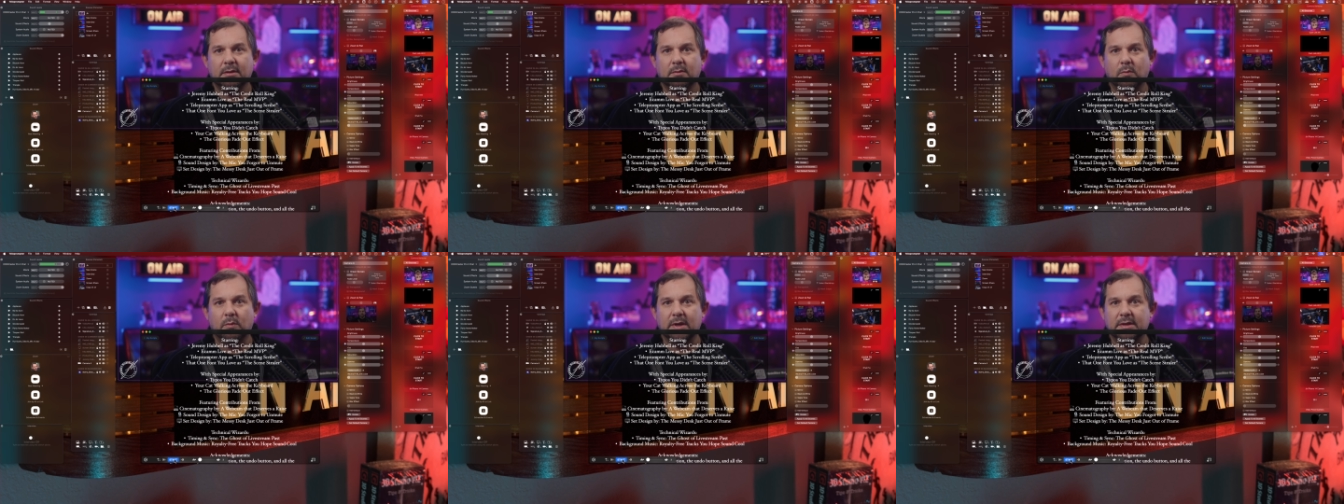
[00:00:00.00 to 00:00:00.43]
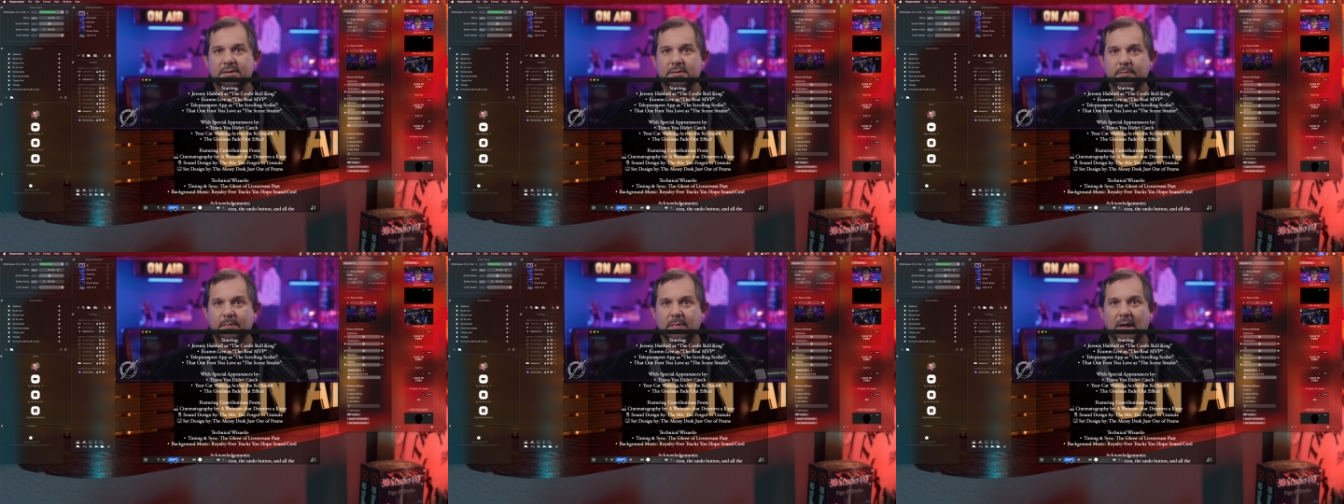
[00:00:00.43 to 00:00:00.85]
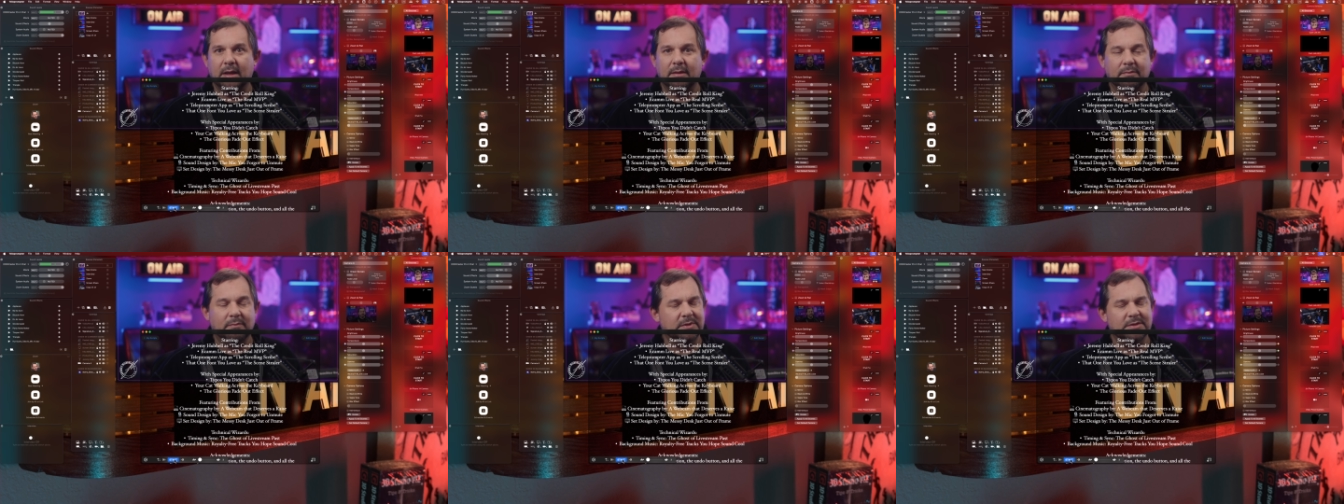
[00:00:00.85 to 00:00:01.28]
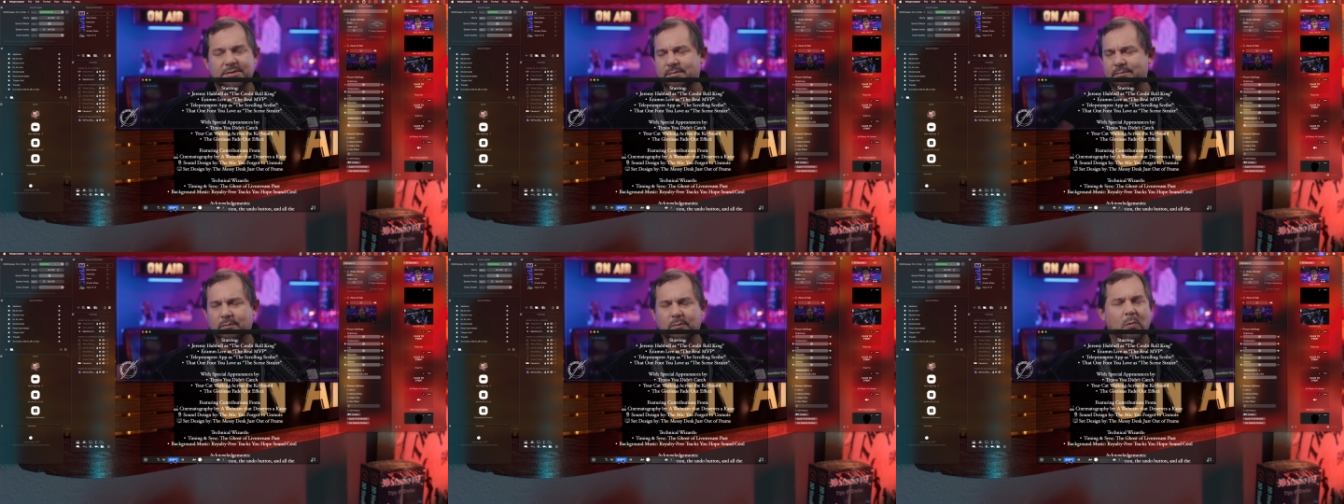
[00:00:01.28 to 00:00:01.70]
when this
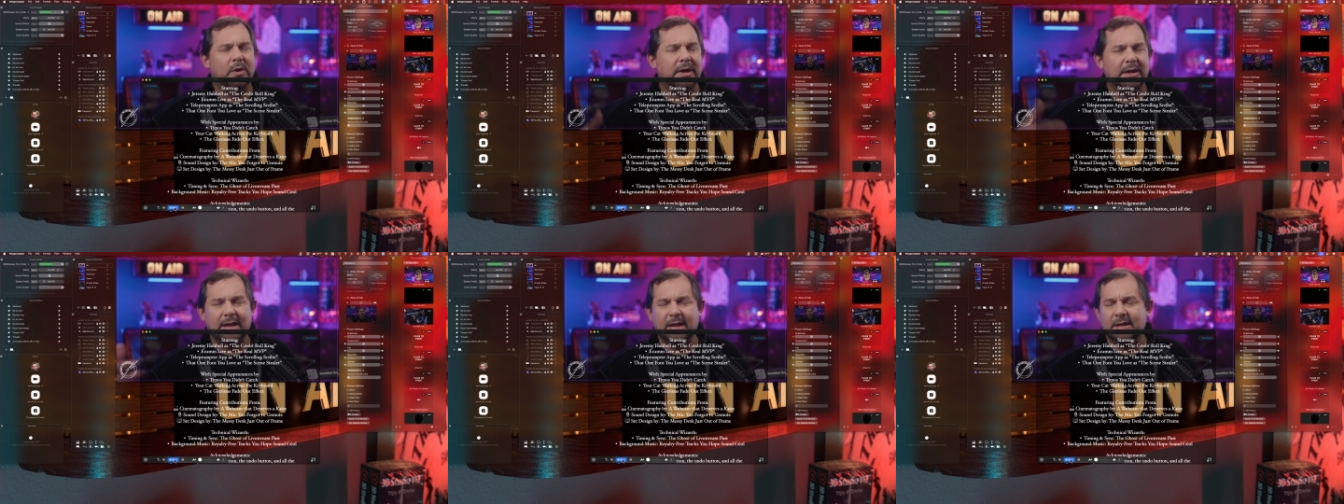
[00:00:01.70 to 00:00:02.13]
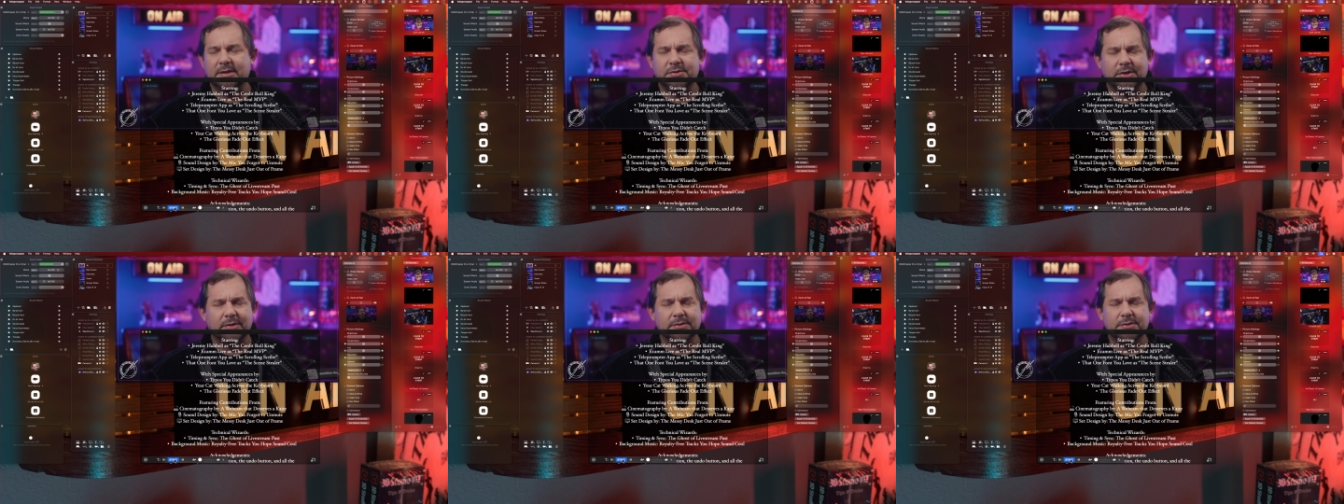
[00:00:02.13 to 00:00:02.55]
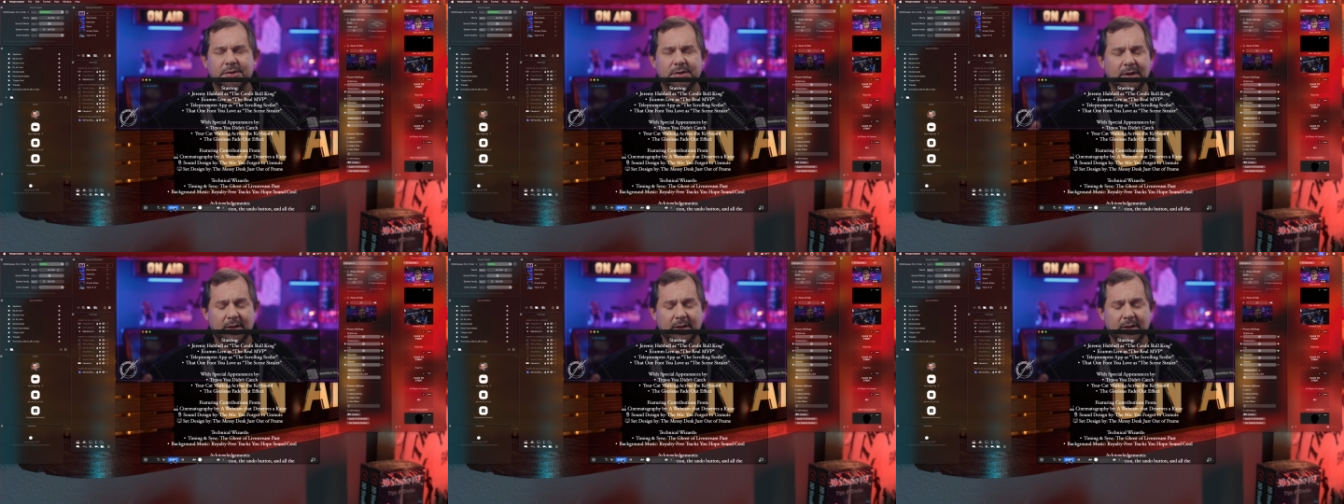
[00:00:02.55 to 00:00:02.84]
working at a church,